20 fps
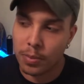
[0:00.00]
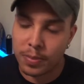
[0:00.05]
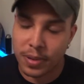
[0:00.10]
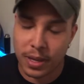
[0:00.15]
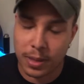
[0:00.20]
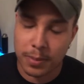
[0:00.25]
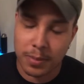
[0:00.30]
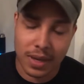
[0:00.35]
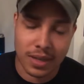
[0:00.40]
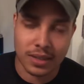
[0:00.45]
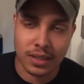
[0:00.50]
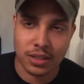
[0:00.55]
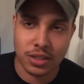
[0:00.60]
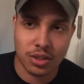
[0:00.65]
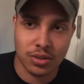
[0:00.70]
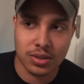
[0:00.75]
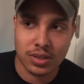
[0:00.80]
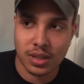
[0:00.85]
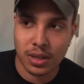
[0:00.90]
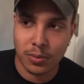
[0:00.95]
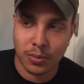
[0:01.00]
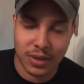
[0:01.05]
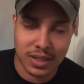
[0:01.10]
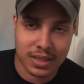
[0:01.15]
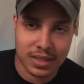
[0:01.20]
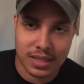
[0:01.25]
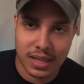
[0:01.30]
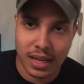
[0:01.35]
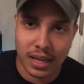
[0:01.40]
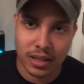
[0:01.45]
pick Monday, Tuesday,
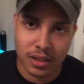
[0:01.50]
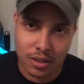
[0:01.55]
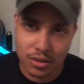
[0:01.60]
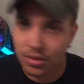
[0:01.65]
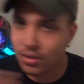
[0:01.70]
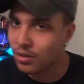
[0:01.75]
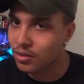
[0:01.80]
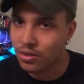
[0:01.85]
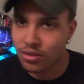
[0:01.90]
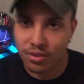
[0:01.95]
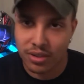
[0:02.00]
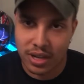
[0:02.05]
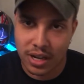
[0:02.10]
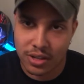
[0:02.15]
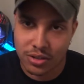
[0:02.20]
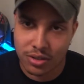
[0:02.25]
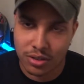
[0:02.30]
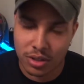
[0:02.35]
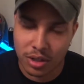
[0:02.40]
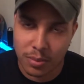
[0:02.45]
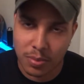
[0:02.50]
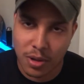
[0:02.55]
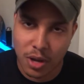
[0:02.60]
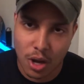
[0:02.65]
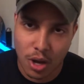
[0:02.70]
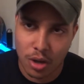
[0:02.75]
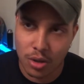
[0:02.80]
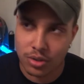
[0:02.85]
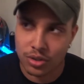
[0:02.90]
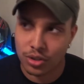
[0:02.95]
Wednesday, and those are the 3 days you're gonna
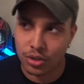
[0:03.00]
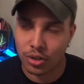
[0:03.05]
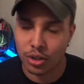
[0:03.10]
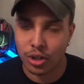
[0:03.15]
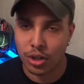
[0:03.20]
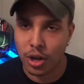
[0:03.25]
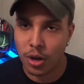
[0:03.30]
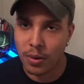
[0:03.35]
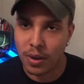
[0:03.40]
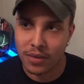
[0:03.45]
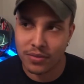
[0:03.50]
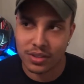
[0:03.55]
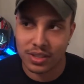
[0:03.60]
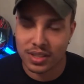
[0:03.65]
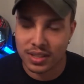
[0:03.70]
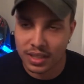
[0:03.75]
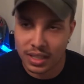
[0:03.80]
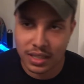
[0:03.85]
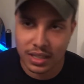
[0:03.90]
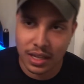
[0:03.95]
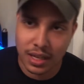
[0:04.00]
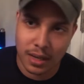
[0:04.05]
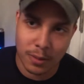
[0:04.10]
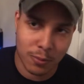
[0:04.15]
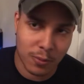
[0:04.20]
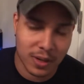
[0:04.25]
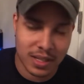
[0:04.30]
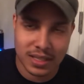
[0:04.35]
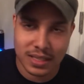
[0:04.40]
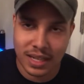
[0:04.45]
post, or, every Sunday,
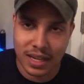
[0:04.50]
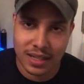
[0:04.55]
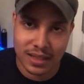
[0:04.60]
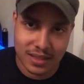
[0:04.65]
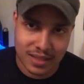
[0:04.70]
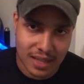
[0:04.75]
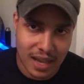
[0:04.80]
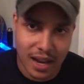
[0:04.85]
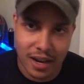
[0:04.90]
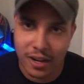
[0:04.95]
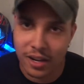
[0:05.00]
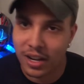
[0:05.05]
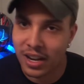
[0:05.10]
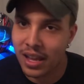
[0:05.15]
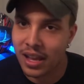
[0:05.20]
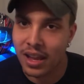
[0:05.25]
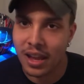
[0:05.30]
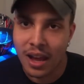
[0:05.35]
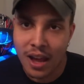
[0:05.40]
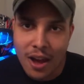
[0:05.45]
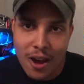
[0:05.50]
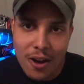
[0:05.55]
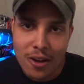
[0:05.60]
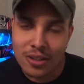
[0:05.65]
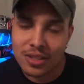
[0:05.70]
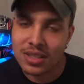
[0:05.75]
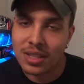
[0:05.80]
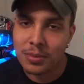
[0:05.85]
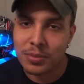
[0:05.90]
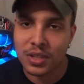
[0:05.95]
Wednesday, and Saturday, or
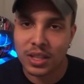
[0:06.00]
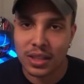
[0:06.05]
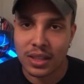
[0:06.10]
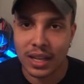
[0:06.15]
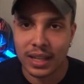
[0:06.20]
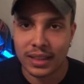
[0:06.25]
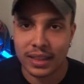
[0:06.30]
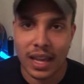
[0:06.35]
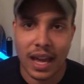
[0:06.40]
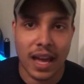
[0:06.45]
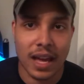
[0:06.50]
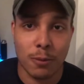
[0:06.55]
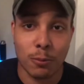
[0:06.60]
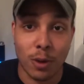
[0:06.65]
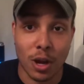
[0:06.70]
something like that.